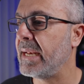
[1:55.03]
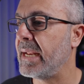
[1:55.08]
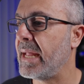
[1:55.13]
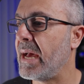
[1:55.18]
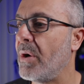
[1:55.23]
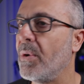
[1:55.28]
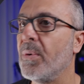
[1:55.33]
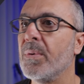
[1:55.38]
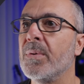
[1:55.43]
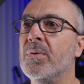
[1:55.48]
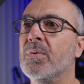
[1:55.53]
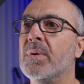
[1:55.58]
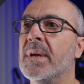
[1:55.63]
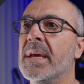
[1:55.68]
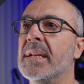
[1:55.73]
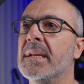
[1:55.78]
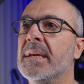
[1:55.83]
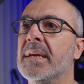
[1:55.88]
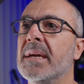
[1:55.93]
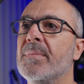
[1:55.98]
Now you
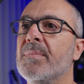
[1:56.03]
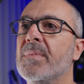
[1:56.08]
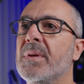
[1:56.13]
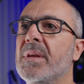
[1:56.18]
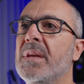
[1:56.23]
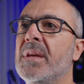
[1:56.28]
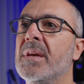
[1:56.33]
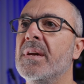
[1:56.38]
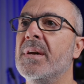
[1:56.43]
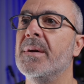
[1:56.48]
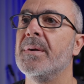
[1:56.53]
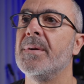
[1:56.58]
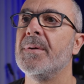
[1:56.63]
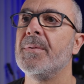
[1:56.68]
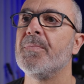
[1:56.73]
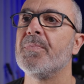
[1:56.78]
can come here